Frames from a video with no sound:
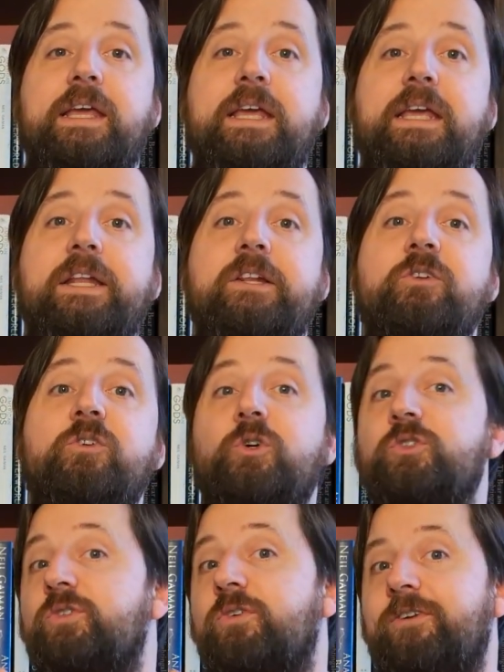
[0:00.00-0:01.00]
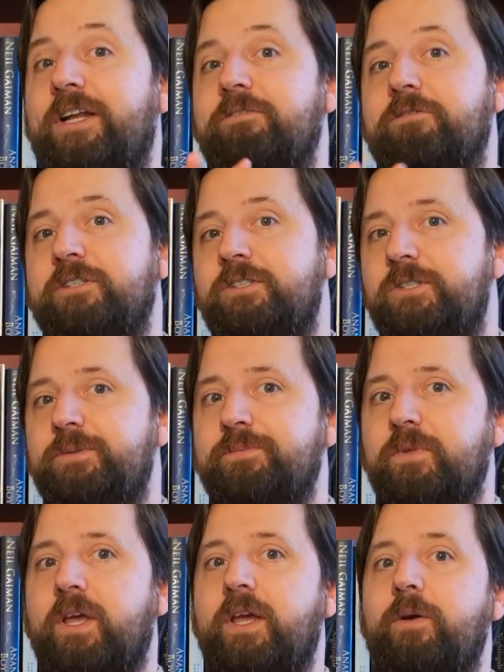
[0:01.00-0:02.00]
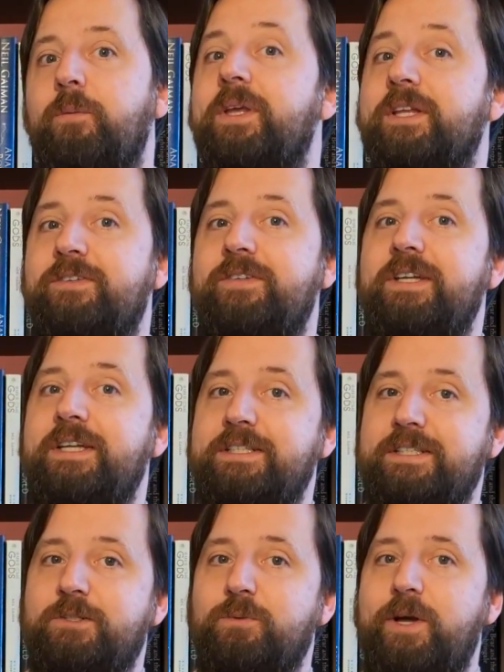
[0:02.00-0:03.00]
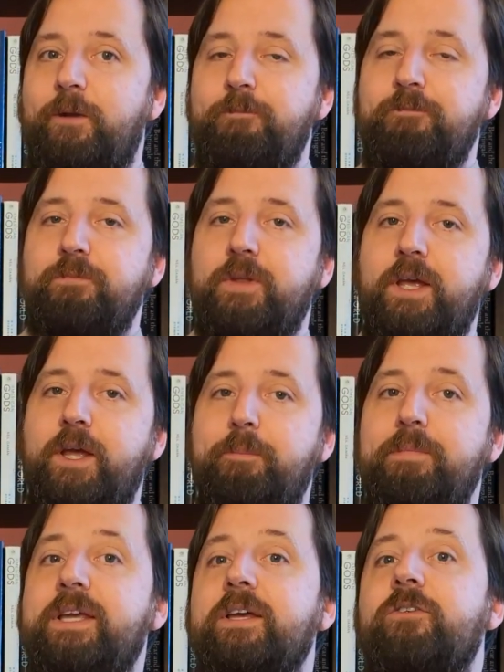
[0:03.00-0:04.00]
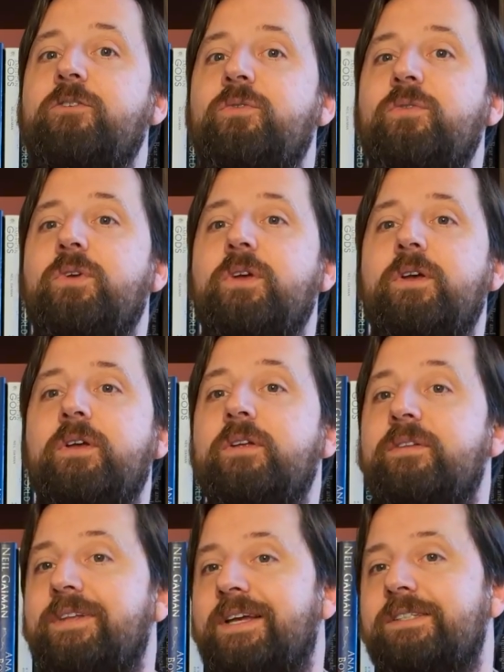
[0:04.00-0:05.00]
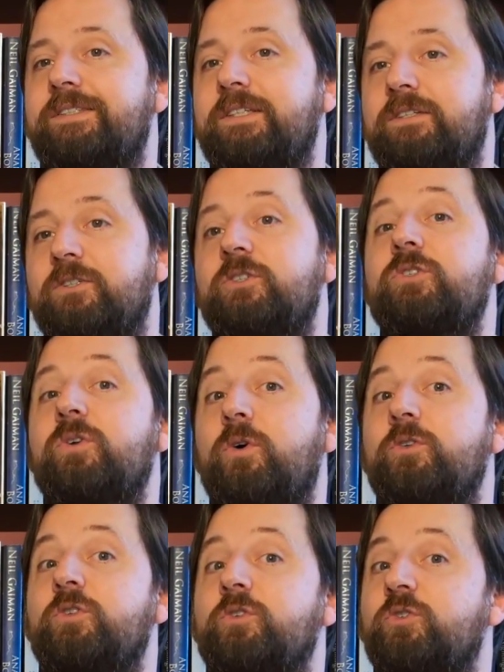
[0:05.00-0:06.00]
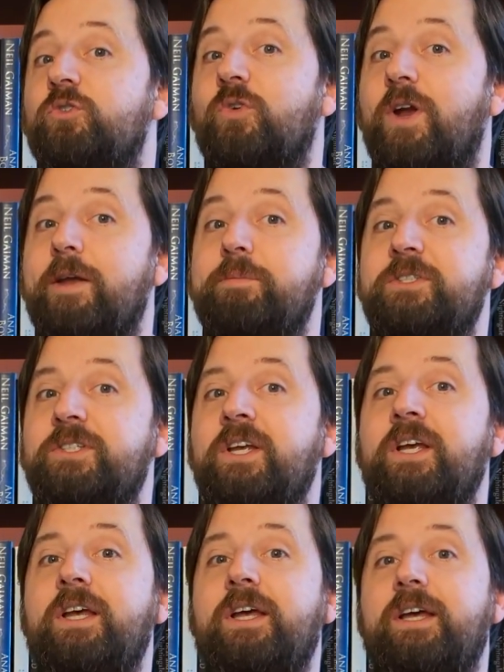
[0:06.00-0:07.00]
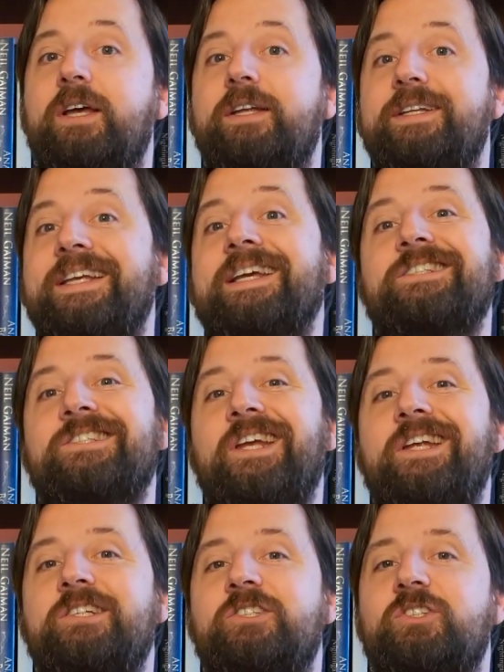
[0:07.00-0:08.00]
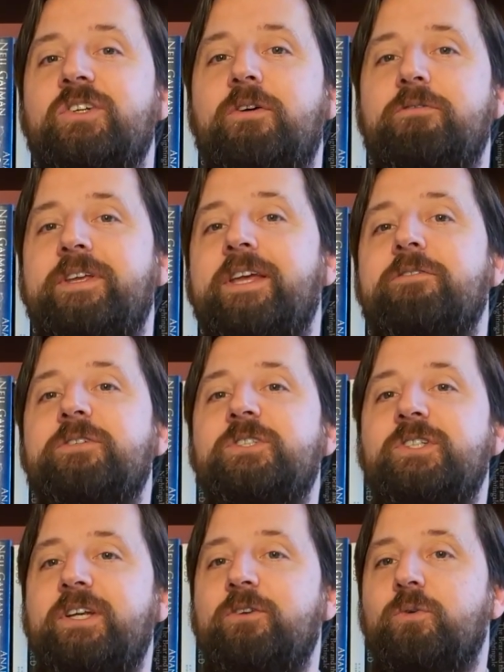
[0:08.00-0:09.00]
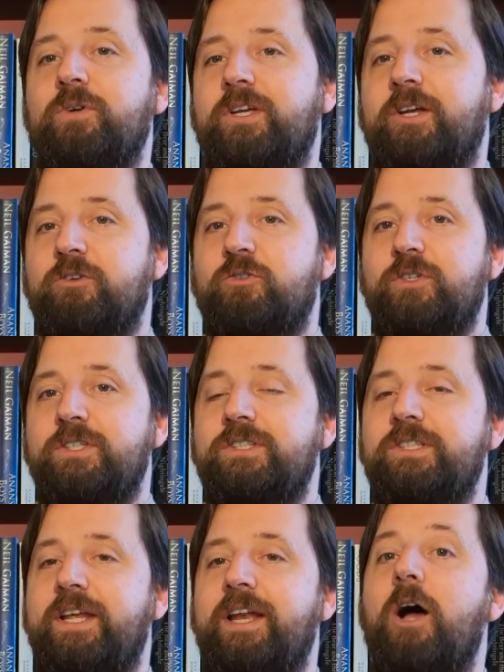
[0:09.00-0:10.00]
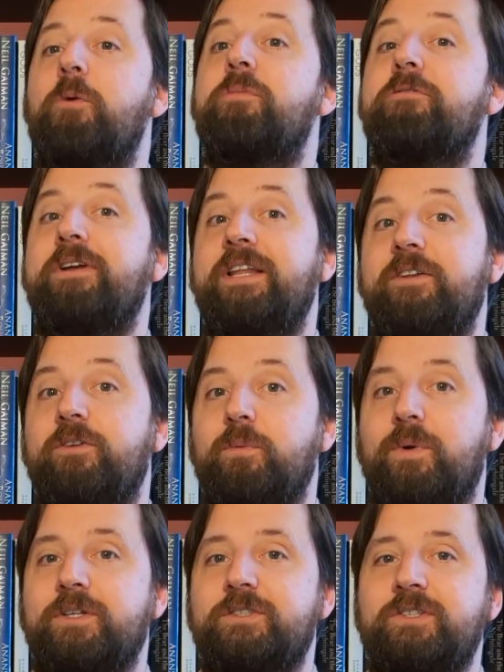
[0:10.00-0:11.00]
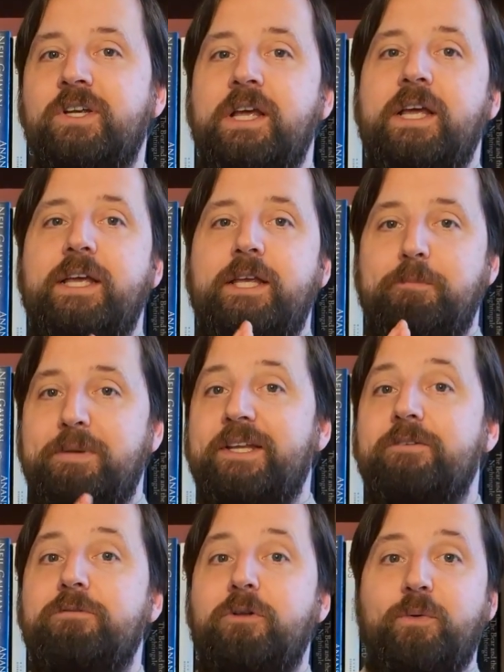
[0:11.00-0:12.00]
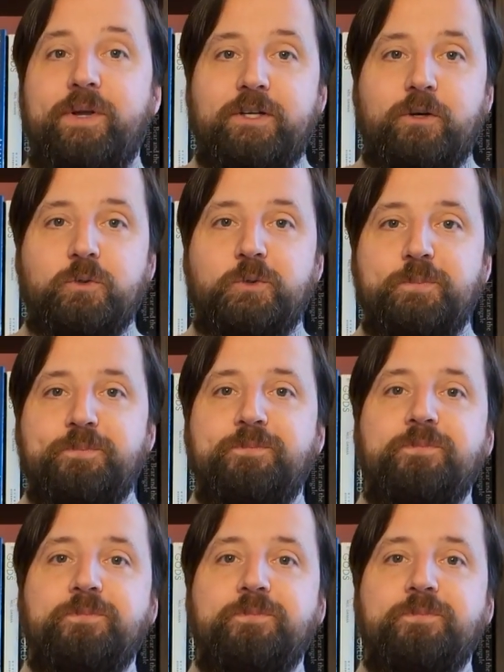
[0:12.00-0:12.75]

In cultural relevance, uh, we can see this as well, uh, because uh, Tacitus also describes uh, the exchange of gifts in Nordic countries and how prevalent it was. He made the following note.